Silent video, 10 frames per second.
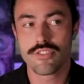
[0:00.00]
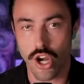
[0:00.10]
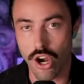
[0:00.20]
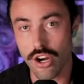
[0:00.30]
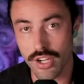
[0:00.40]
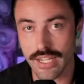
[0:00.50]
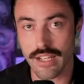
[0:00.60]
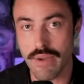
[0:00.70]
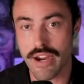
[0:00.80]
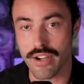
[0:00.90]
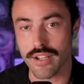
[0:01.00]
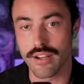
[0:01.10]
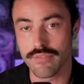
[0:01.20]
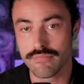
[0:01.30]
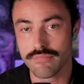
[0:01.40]
targeting
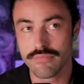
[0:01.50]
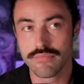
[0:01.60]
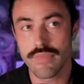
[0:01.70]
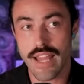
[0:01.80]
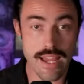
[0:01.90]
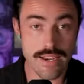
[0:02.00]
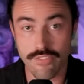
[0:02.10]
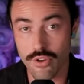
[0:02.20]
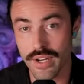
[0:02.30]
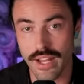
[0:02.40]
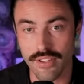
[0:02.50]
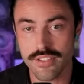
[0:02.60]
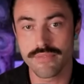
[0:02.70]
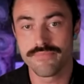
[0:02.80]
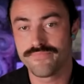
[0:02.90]
America and everyone
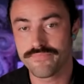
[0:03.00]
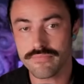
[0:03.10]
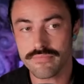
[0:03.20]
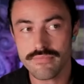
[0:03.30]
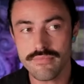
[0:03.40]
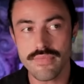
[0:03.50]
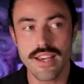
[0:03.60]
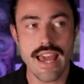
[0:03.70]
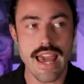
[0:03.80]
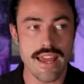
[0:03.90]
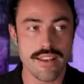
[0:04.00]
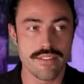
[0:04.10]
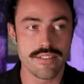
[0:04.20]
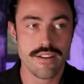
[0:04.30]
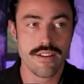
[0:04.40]
else.
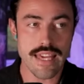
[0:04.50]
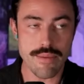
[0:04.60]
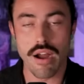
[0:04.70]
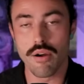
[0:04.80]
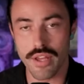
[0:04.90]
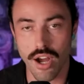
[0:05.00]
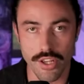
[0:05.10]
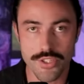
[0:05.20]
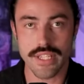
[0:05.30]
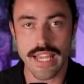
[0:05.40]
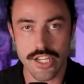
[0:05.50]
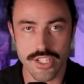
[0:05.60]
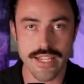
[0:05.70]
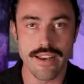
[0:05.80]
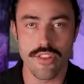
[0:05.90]
And he probably also
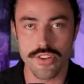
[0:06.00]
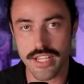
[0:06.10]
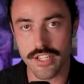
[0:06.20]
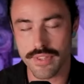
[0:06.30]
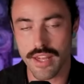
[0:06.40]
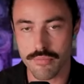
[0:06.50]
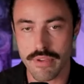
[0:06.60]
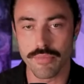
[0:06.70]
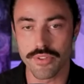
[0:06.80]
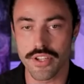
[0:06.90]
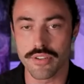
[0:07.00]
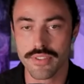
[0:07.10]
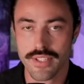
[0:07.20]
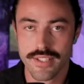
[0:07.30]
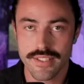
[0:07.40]
occasionally did other deals with other people too,
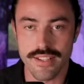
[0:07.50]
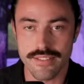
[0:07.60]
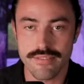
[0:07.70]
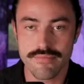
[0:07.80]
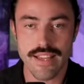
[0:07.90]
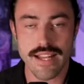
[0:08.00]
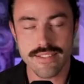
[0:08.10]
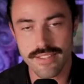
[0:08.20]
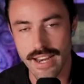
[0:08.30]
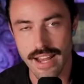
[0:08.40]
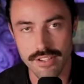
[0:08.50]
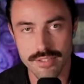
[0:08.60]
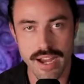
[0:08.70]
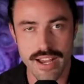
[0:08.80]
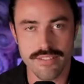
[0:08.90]
because that's kind of how
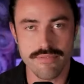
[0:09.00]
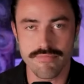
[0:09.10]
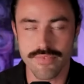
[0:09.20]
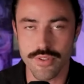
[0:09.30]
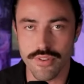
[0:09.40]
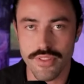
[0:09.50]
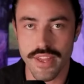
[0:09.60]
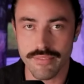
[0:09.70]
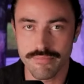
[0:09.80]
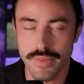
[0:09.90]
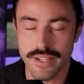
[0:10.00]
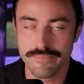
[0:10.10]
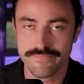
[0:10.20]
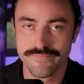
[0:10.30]
spies do their thing. But